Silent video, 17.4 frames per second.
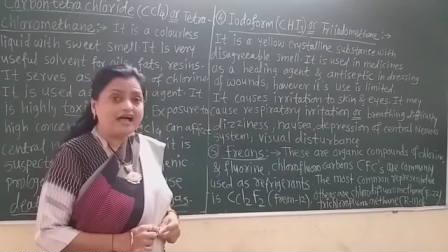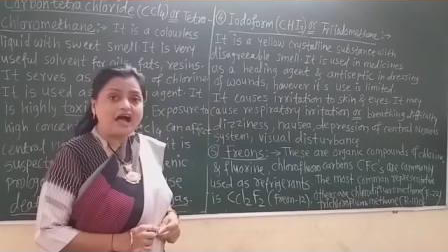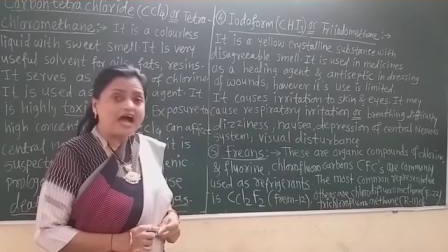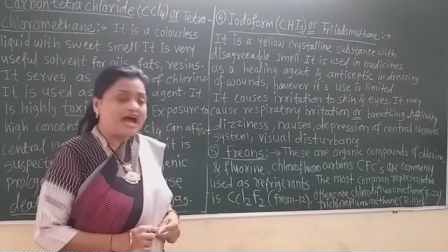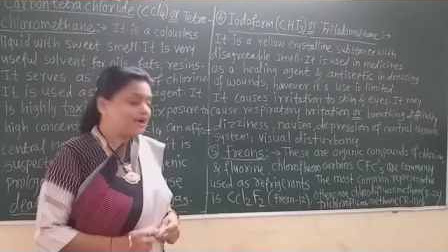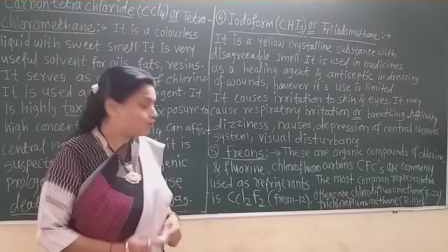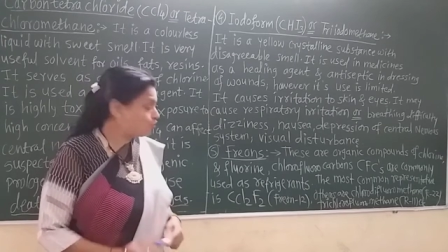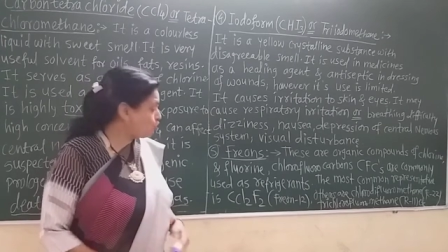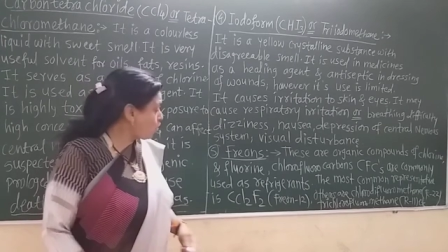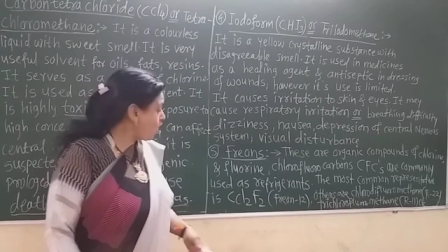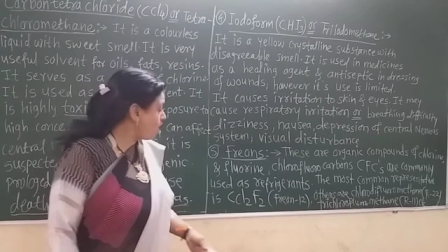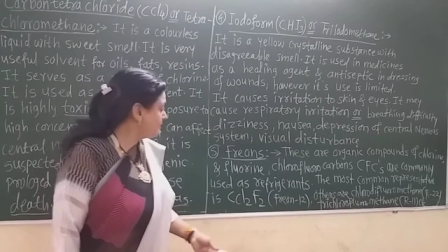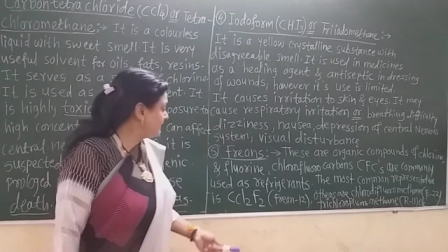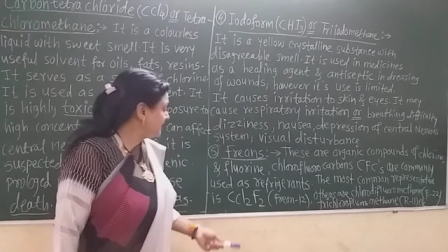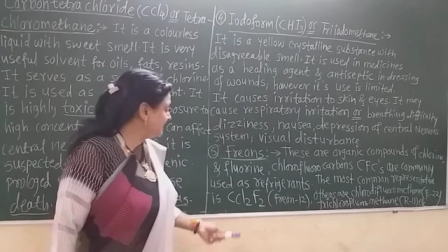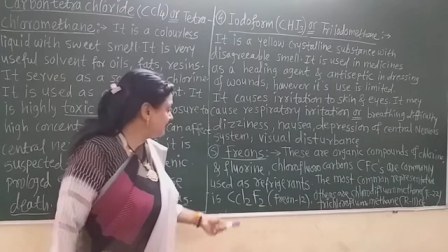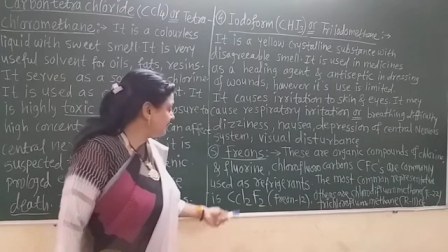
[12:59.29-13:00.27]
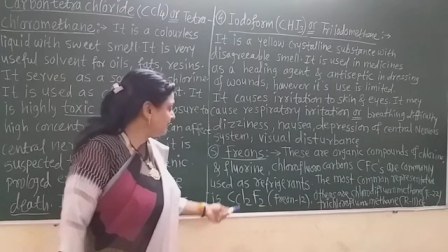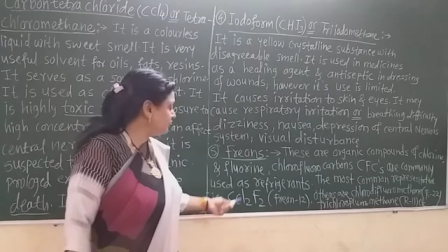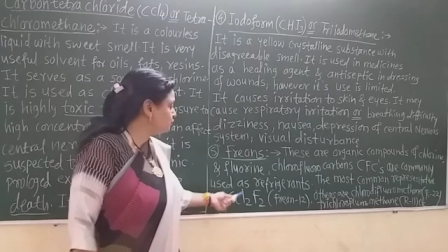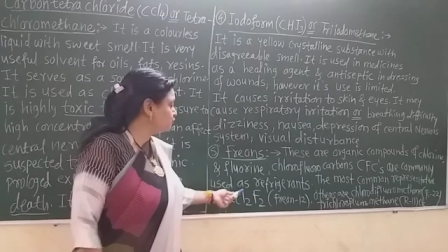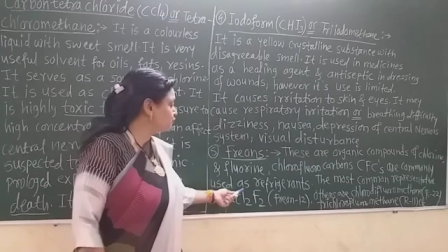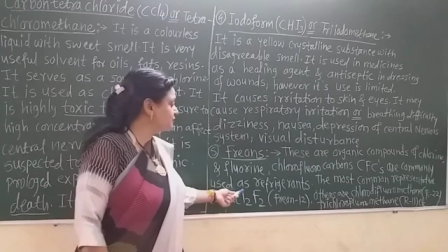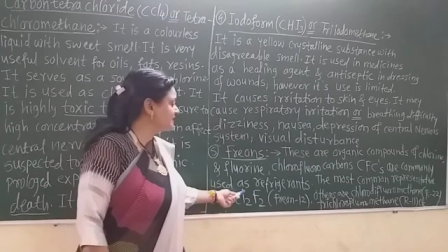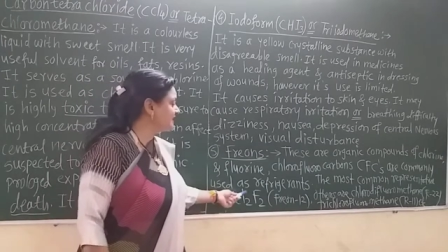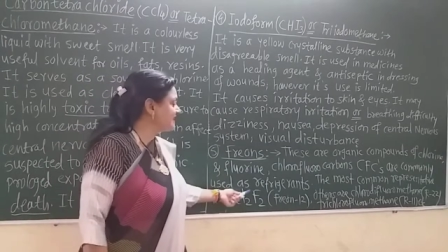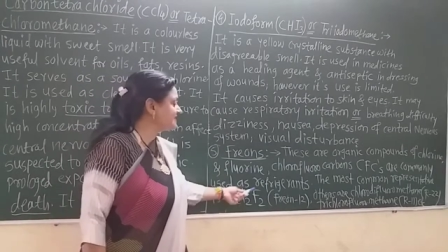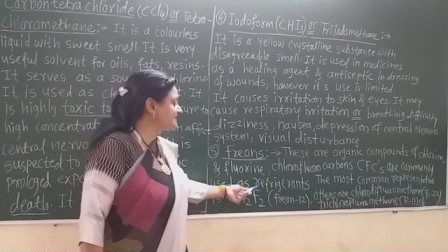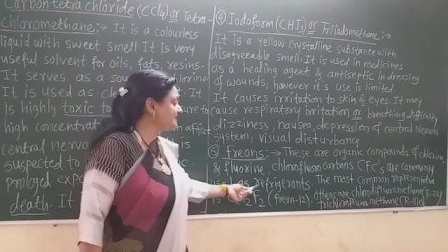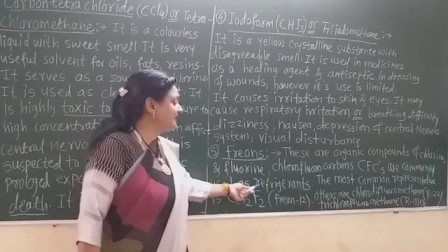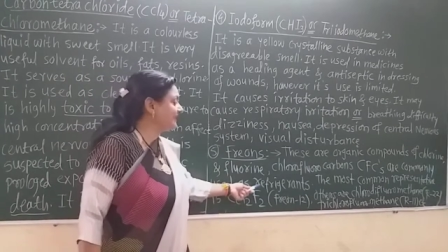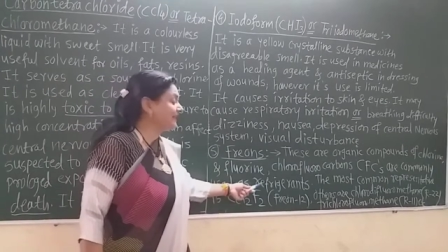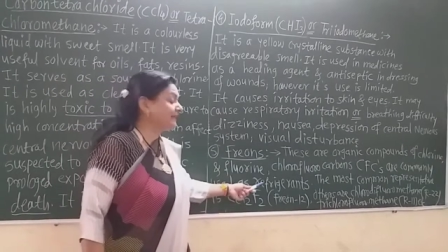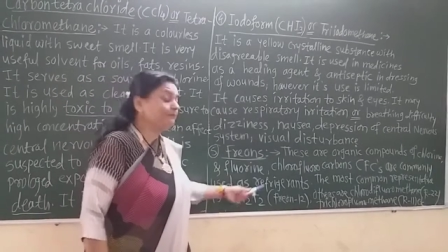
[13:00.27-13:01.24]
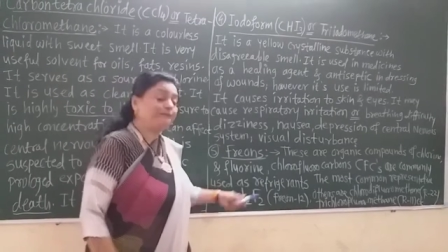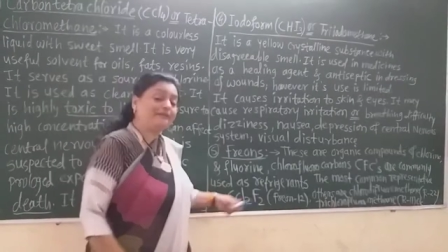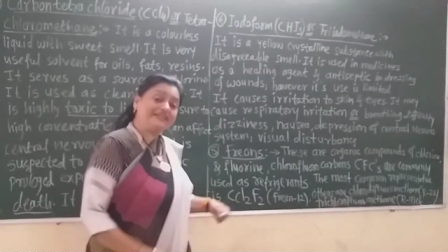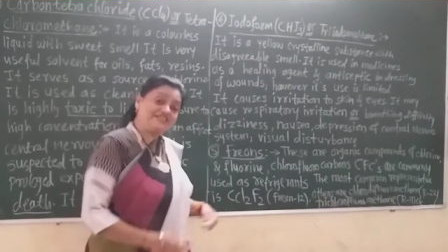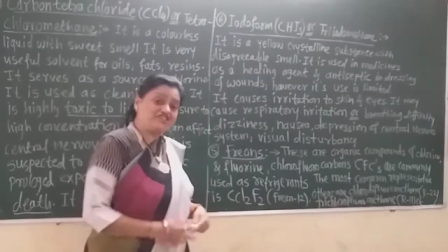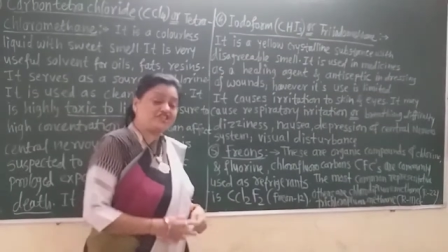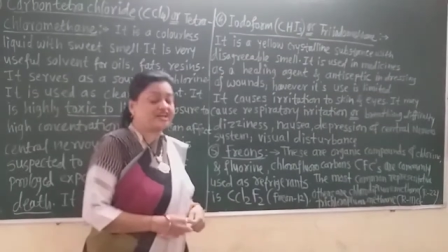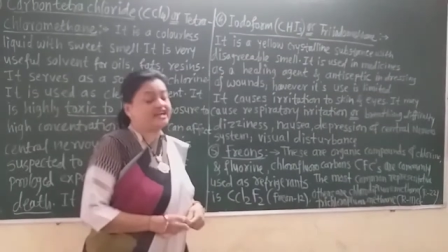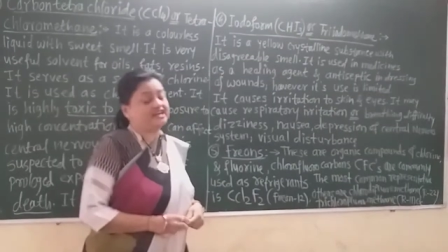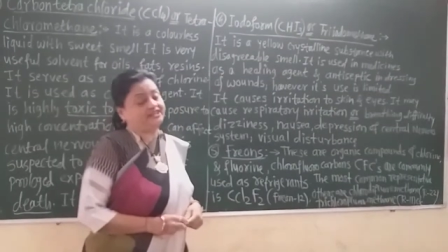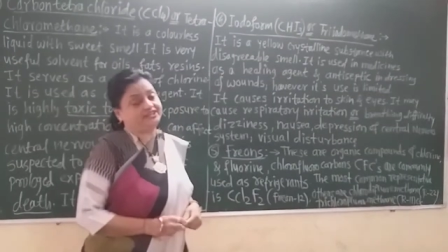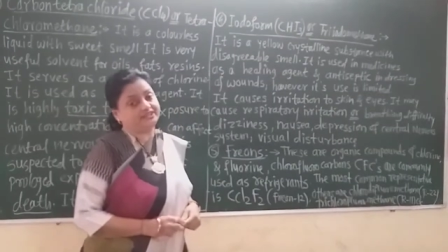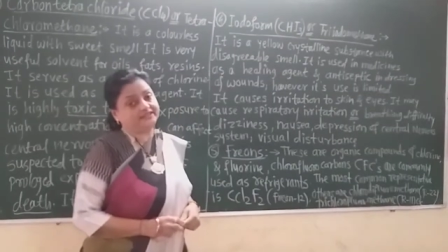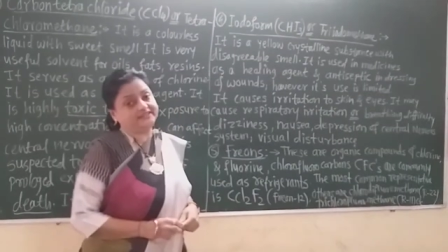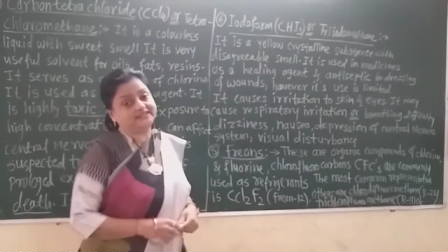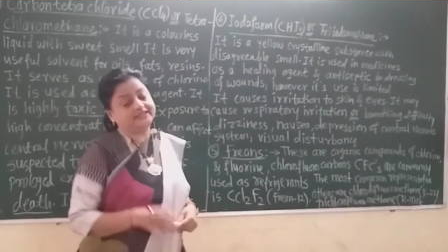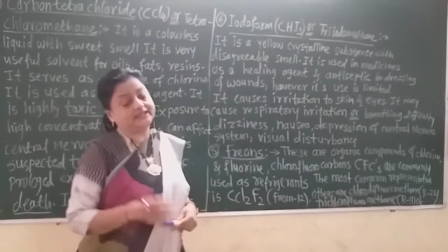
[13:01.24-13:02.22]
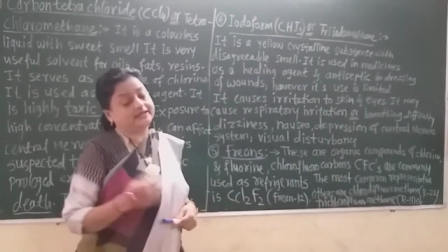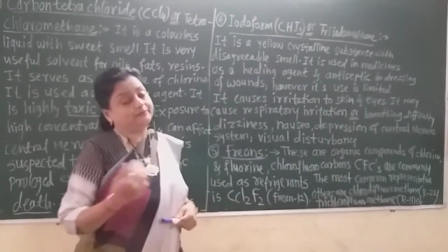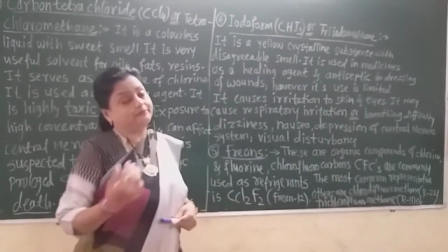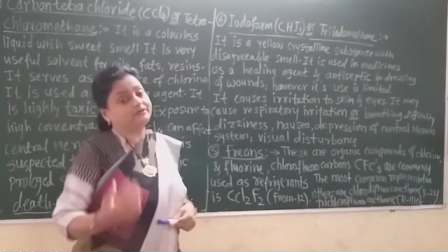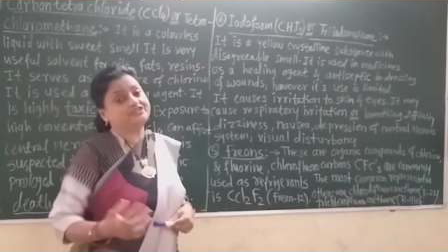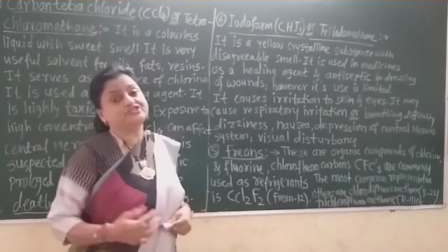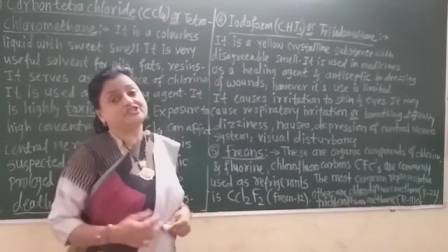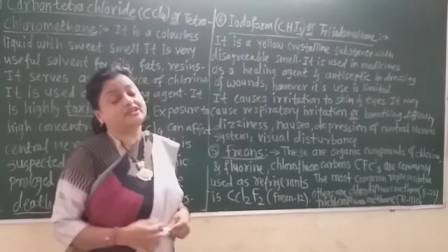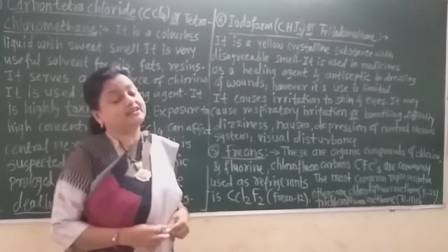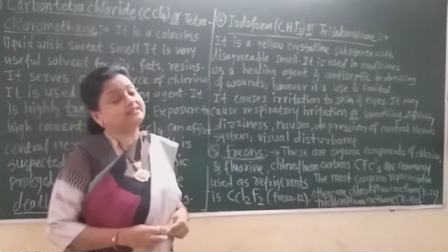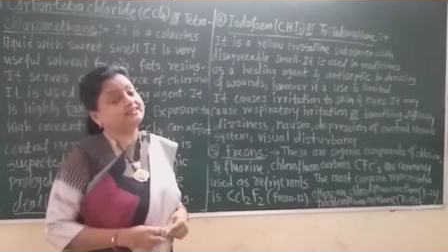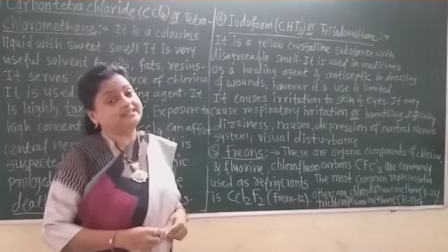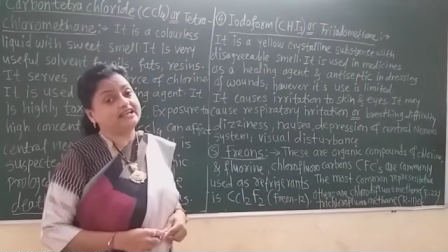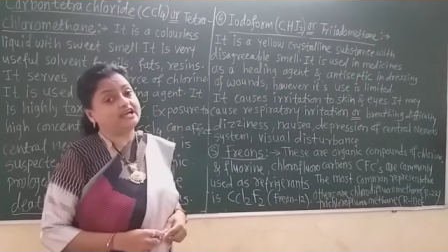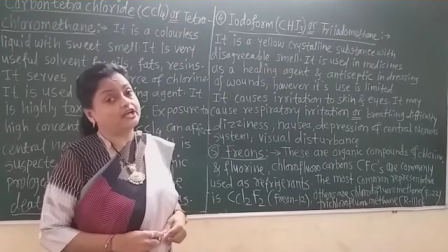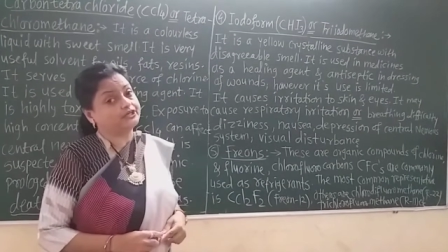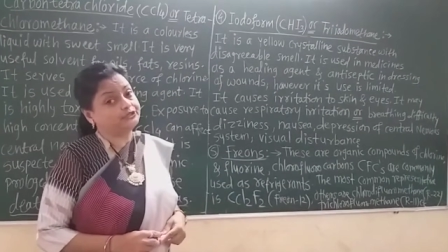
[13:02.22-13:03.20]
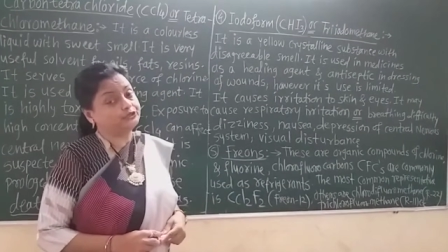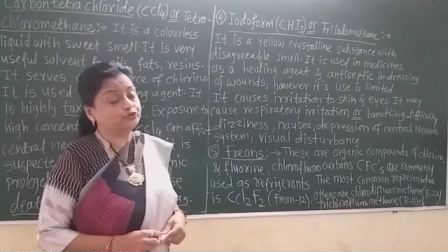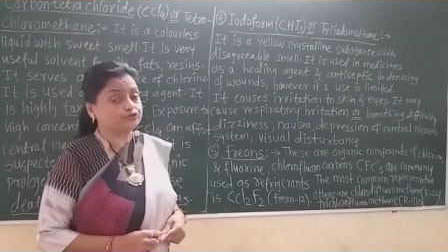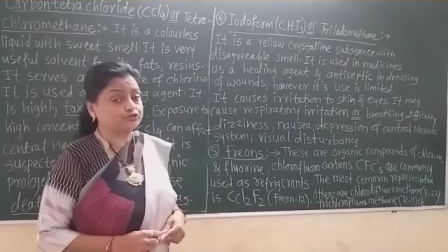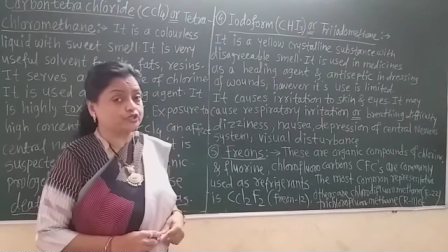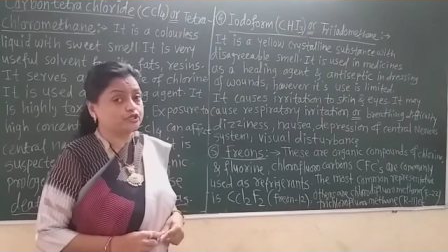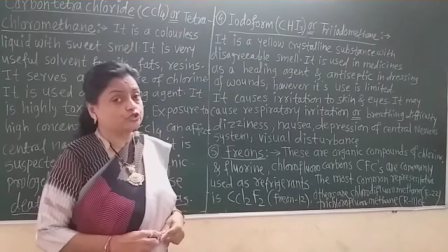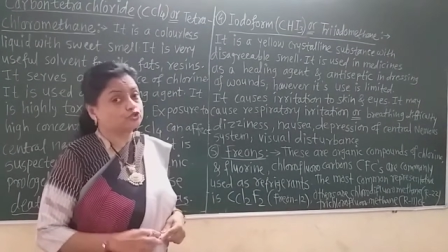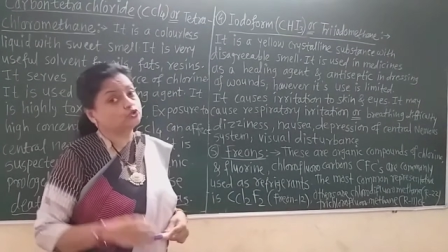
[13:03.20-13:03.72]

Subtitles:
are commonly used as the refrigerant. In the refrigerant they are used.